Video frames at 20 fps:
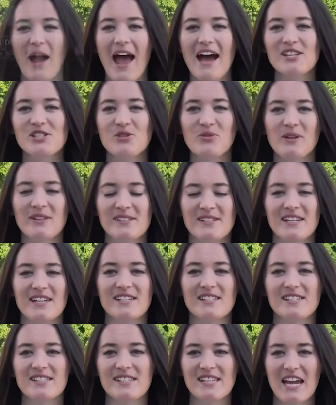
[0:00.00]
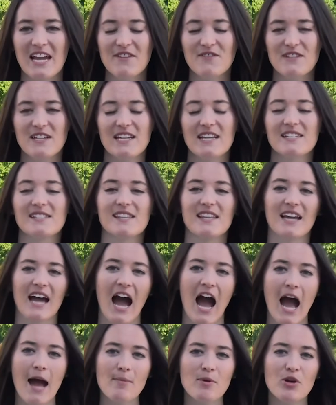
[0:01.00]
as you can see, safety is the
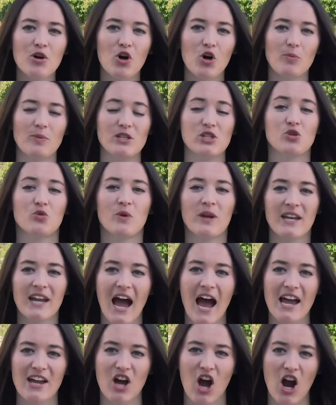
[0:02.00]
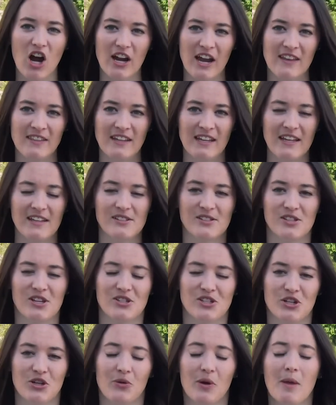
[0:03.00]
common goal between iCar and the
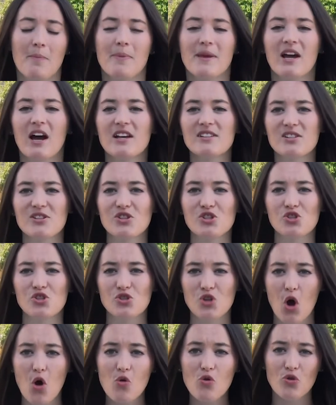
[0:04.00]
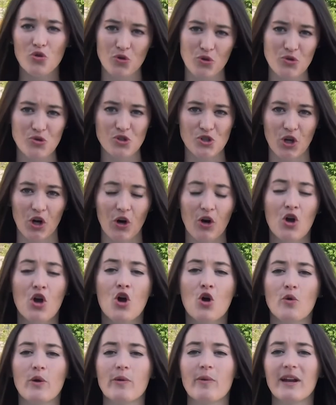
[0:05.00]
Institute, and because it's so crucial,
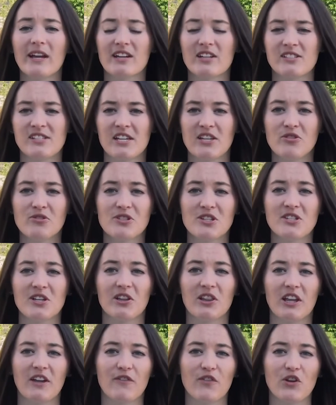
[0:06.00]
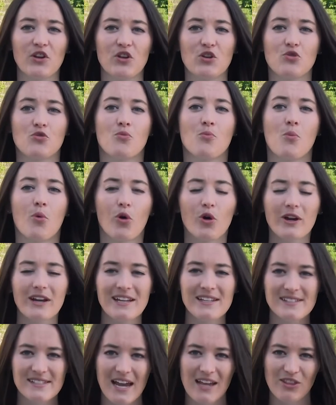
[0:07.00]
we want to continue to deliver you more
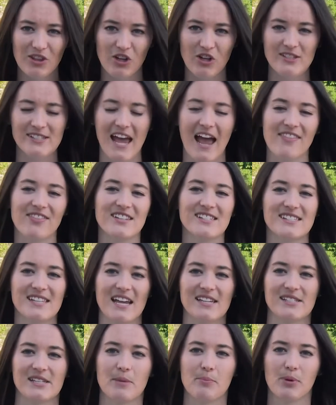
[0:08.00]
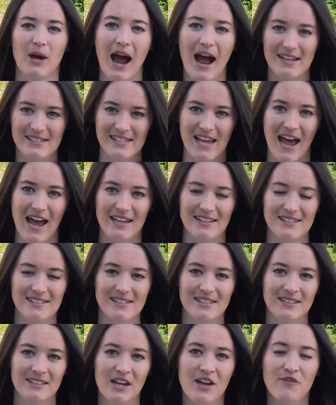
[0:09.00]
inside looks at this testing
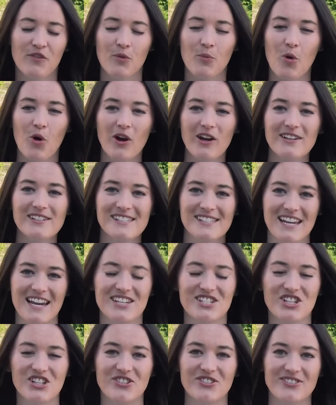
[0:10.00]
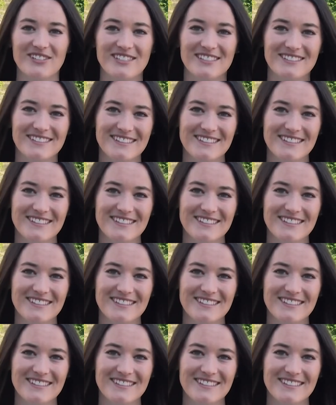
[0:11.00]
process. For more, stay tuned.